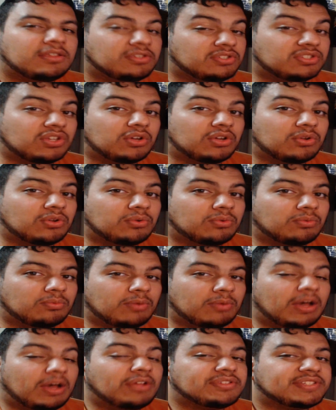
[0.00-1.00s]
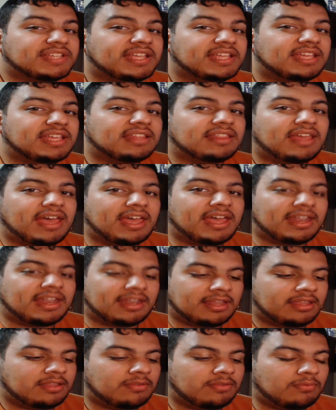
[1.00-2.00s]
So while saying
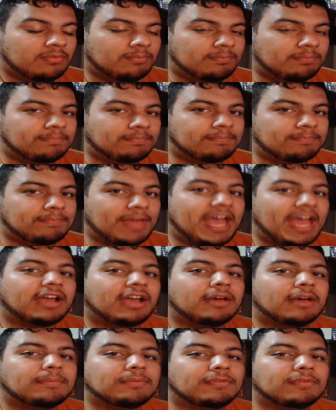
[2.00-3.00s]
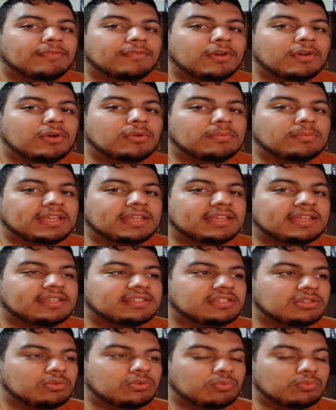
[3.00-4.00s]
that, back up your phone
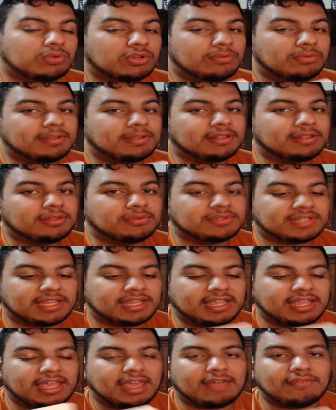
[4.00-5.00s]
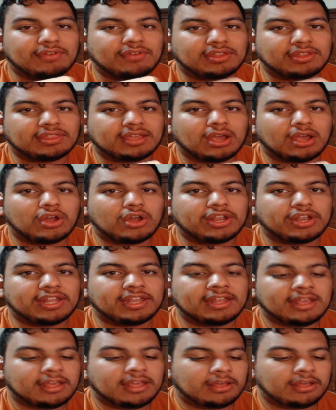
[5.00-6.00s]
because you will be losing everything on
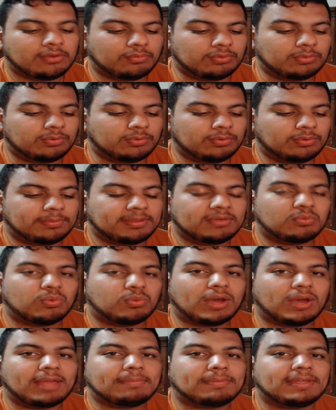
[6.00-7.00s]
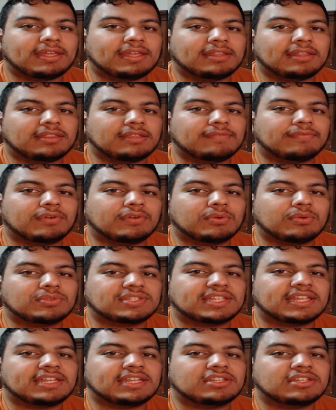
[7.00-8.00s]
it. We will be wiping the
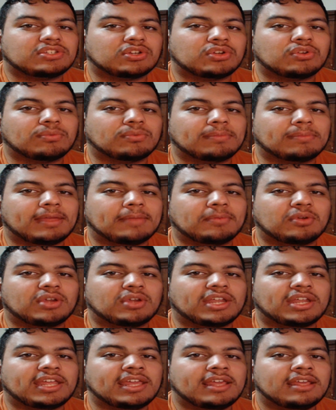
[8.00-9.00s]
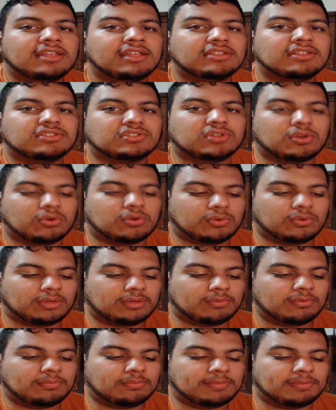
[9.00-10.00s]
phone's internal memory, so
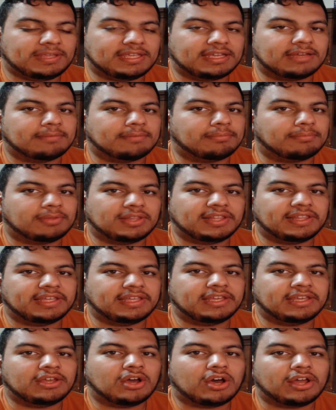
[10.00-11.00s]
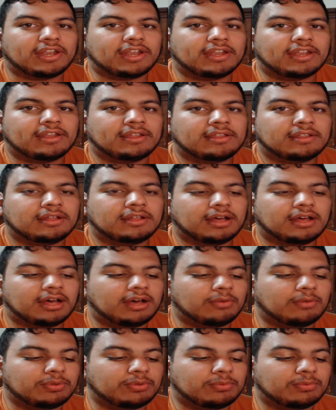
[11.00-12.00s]
it will be completely gone.
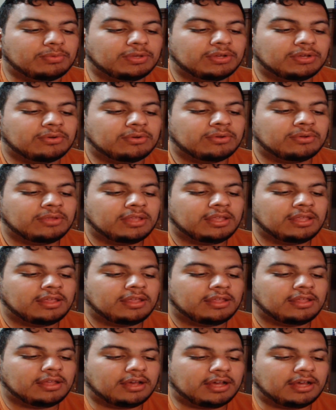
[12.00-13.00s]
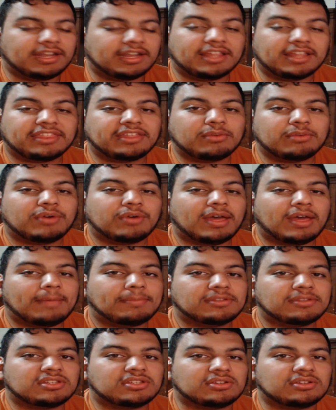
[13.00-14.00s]
Nothing will
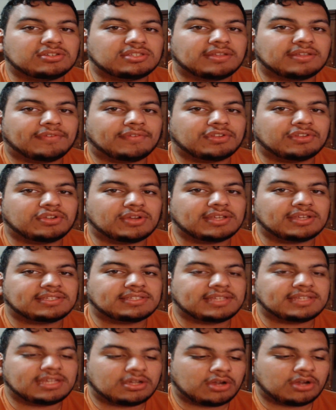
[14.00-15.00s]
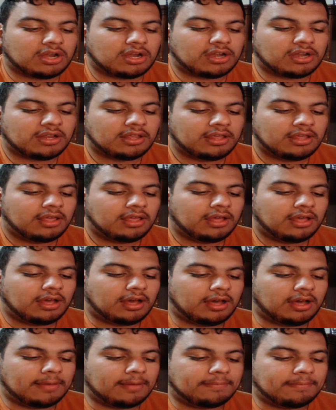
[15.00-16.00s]
happen to your stuff on your SD card,
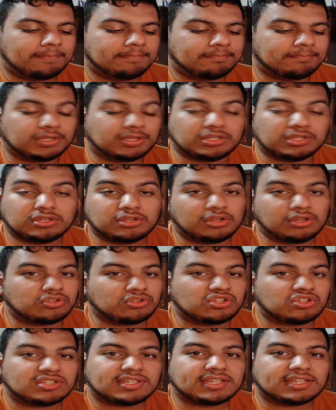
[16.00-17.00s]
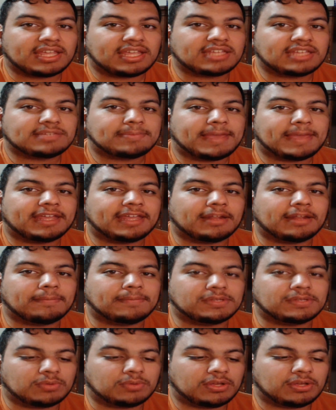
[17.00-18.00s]
but just in case, back it
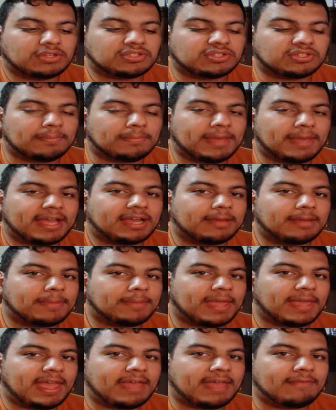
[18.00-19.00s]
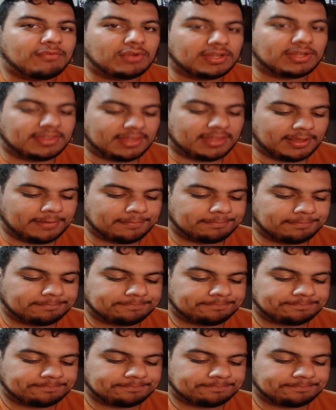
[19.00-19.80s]
up as well. So back up everything.